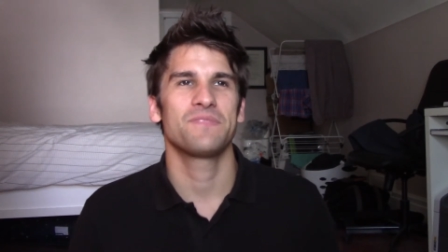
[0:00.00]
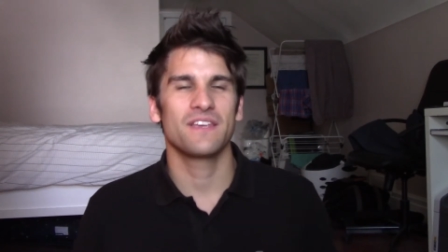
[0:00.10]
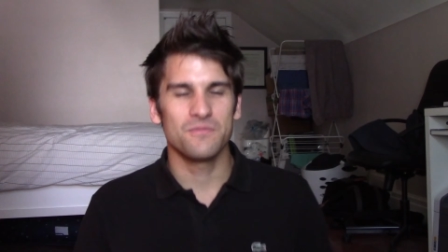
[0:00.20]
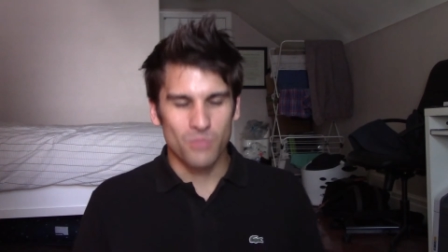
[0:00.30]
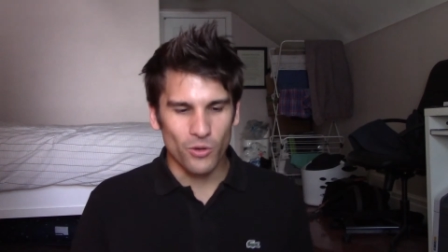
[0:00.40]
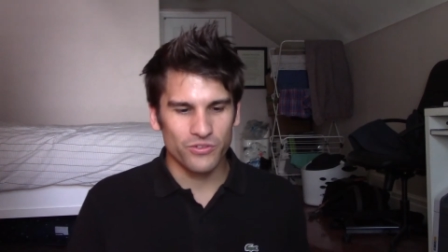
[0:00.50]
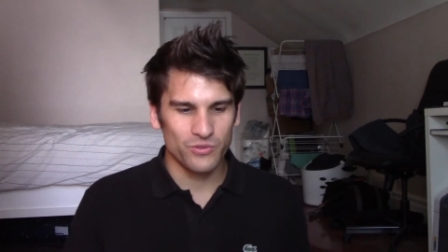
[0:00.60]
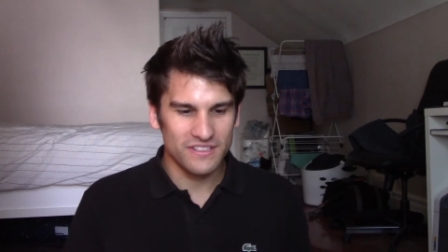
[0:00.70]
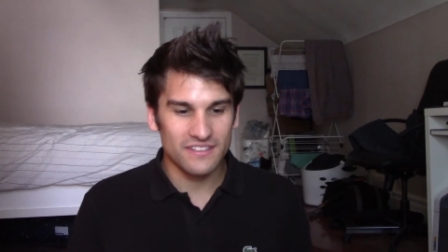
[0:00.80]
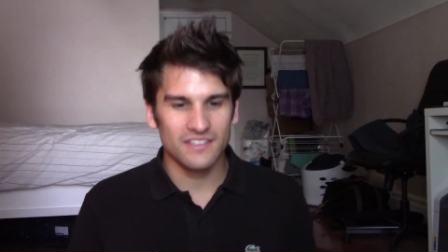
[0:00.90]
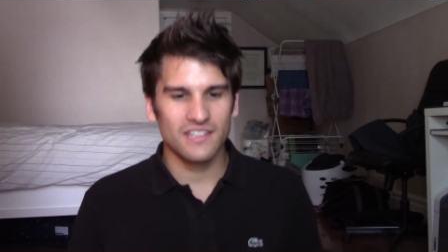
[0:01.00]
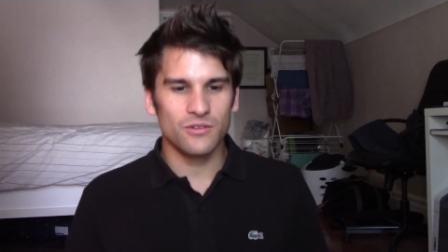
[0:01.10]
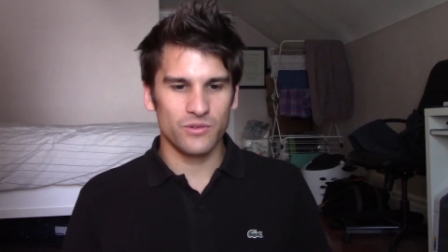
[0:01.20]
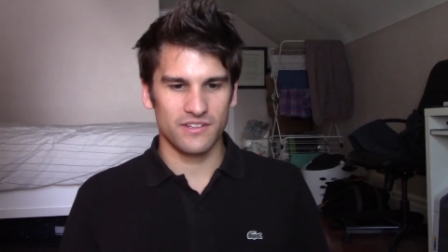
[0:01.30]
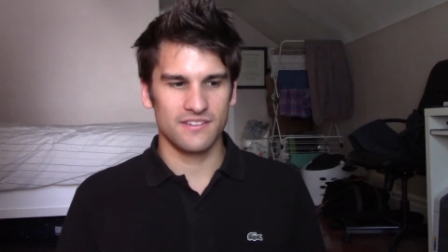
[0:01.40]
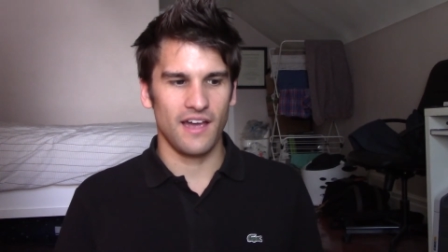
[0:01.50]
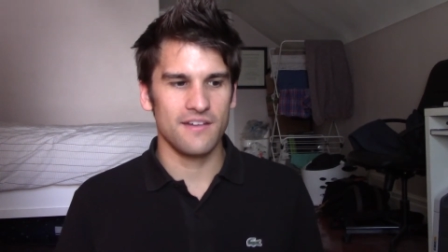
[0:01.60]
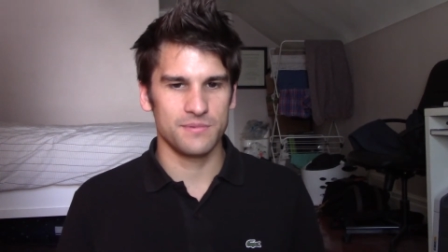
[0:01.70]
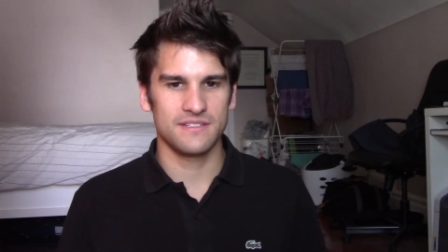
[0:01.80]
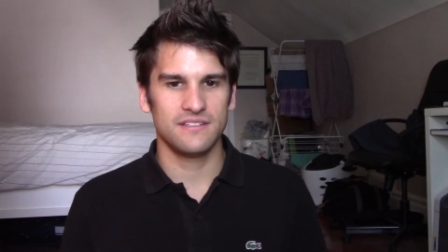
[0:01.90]
Most recently, since I've
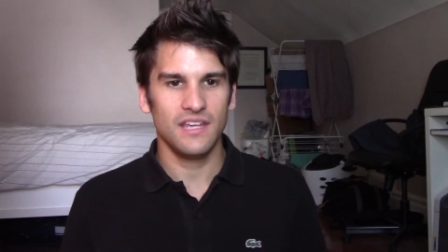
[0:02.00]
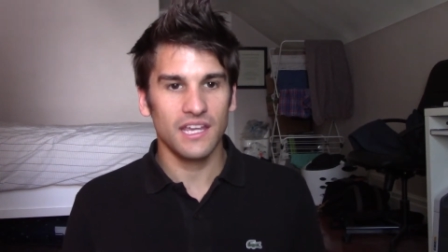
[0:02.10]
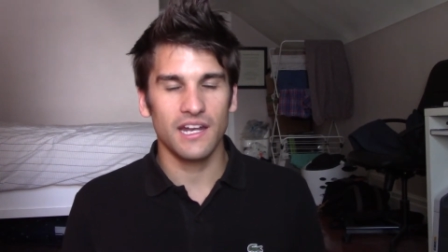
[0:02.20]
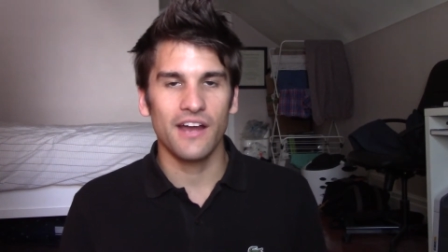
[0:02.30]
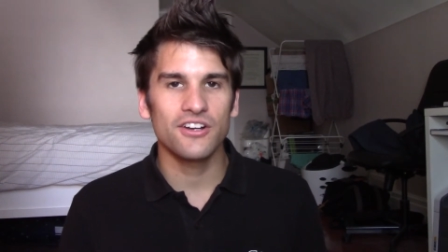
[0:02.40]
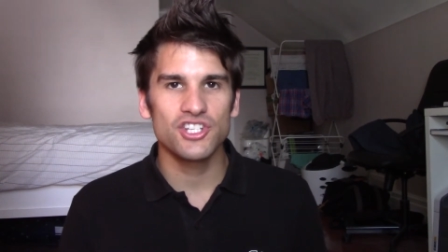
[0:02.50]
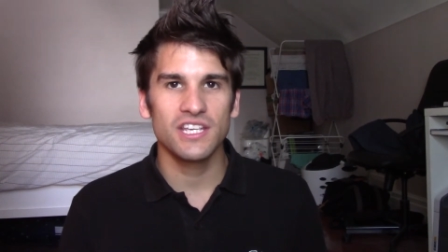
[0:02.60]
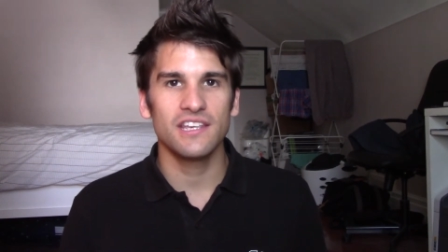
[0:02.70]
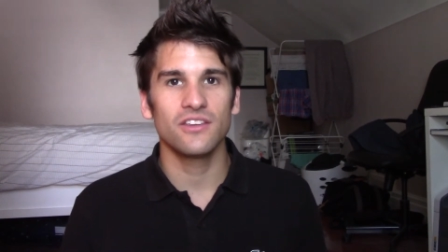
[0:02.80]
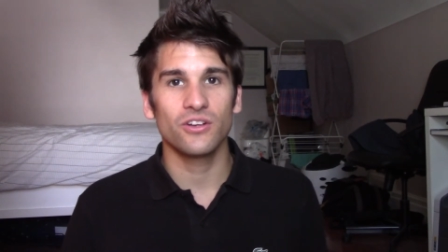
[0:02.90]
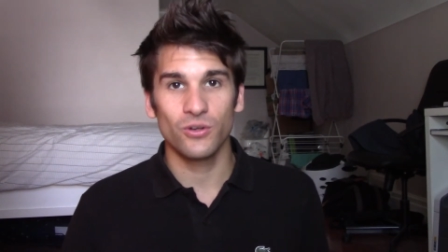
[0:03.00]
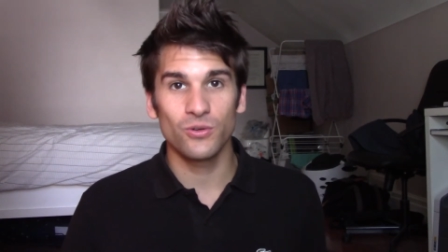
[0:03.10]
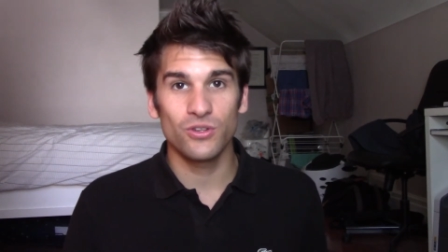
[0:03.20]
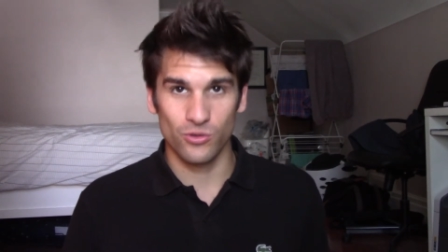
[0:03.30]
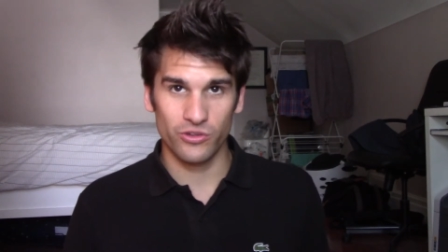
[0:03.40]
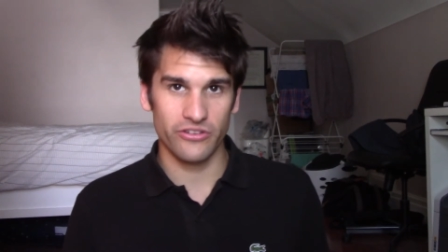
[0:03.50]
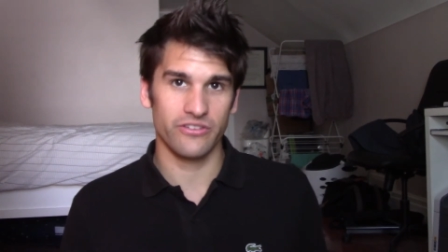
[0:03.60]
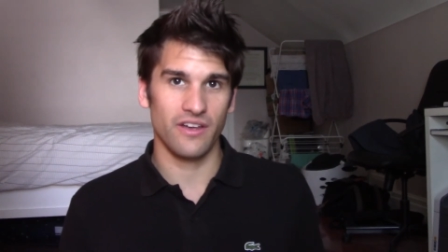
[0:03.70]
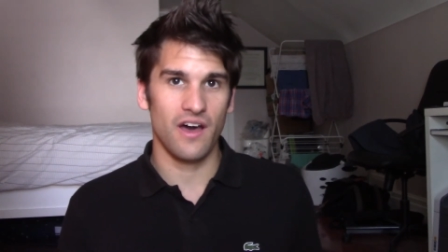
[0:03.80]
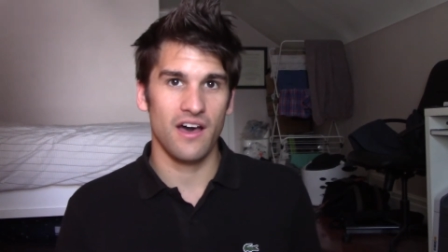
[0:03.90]
been seeing an energy healer who uses
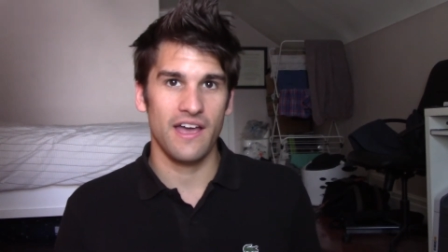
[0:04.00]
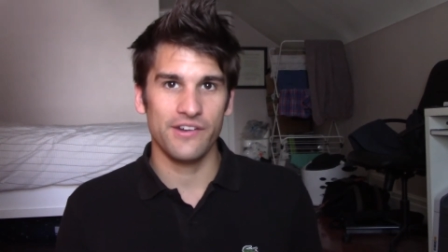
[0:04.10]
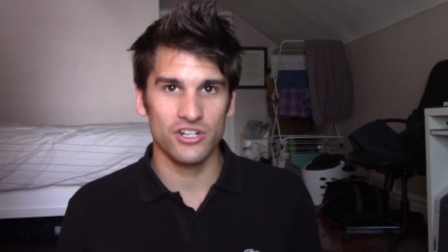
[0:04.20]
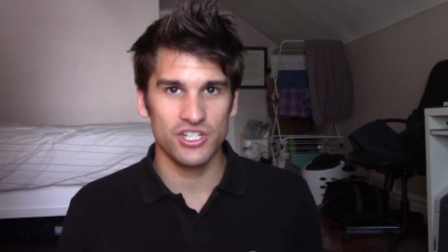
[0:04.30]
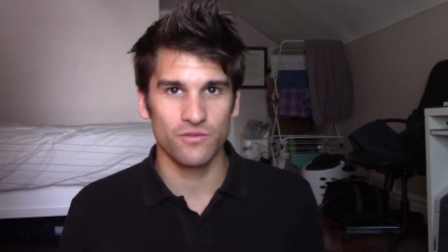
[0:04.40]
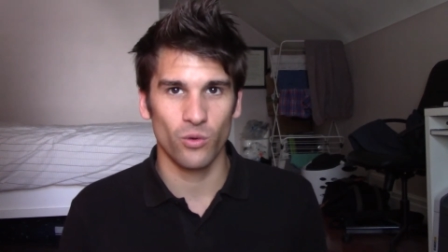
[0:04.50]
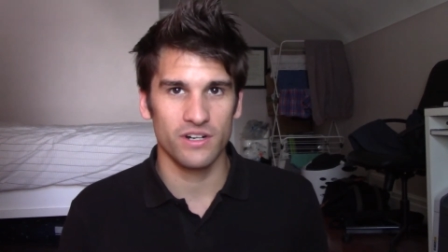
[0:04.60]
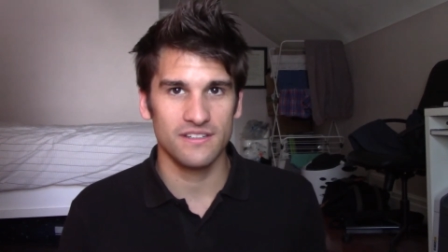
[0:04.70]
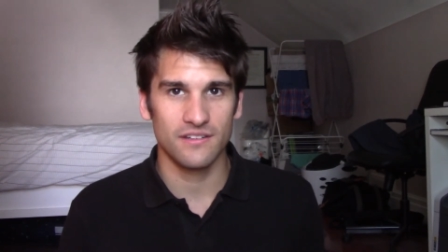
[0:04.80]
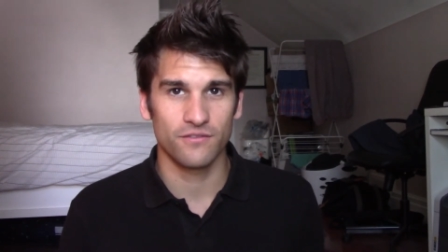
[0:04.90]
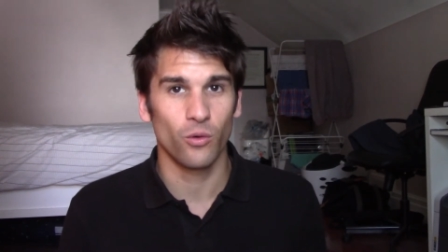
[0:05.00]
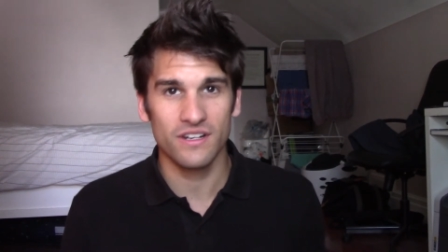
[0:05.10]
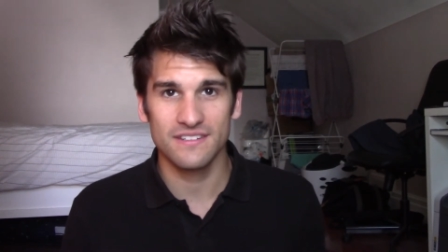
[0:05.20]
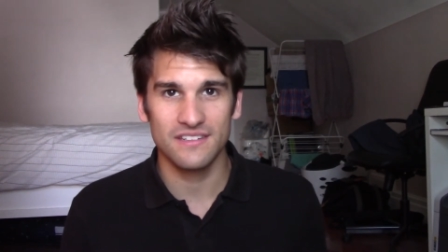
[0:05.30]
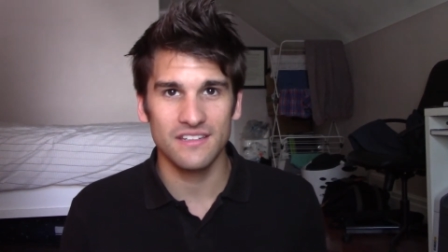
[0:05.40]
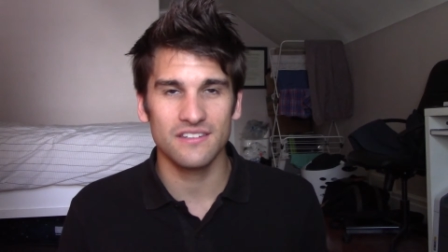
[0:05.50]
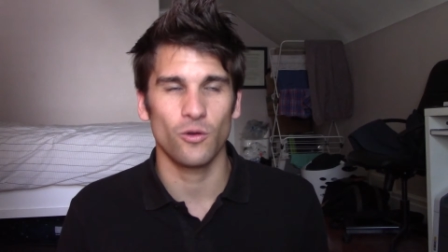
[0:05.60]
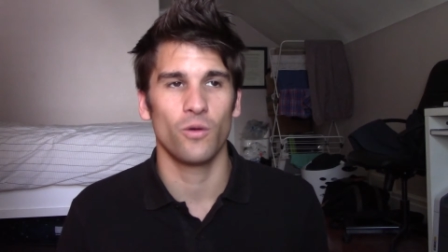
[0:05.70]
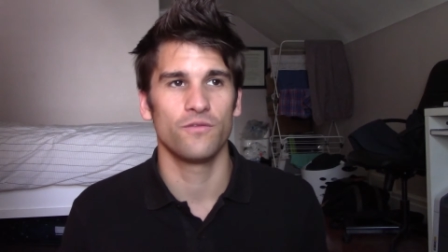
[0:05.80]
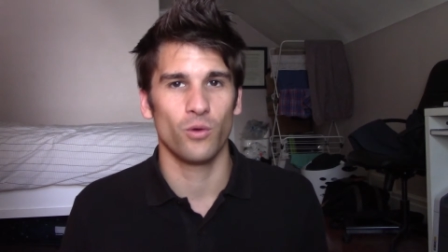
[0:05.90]
energy vortices
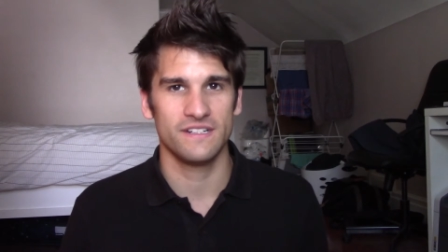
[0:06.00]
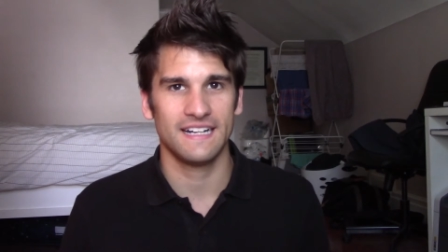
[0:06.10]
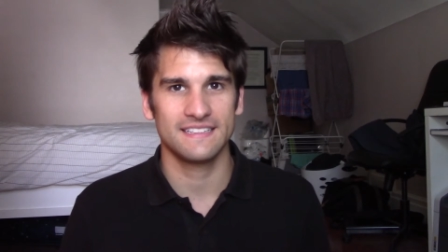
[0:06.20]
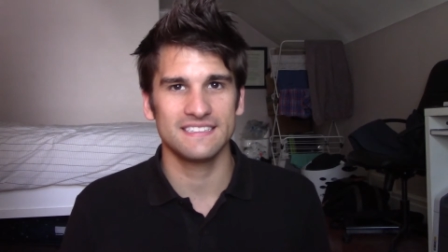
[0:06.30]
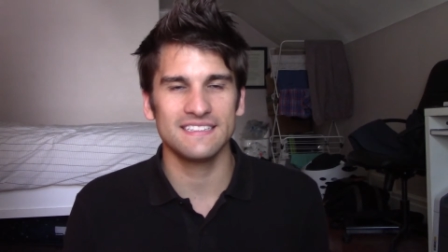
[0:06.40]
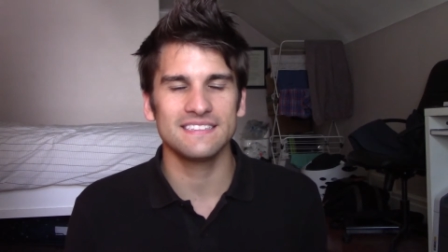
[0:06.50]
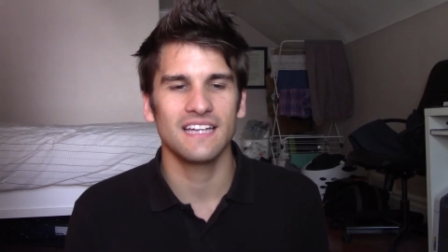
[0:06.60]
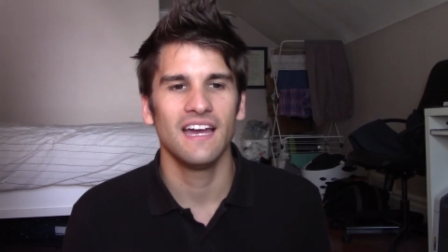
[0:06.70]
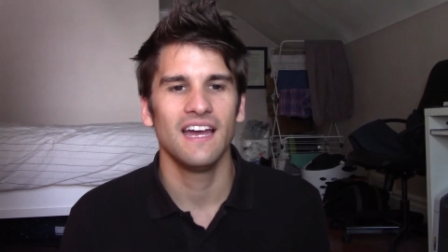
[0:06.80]
or vortexes.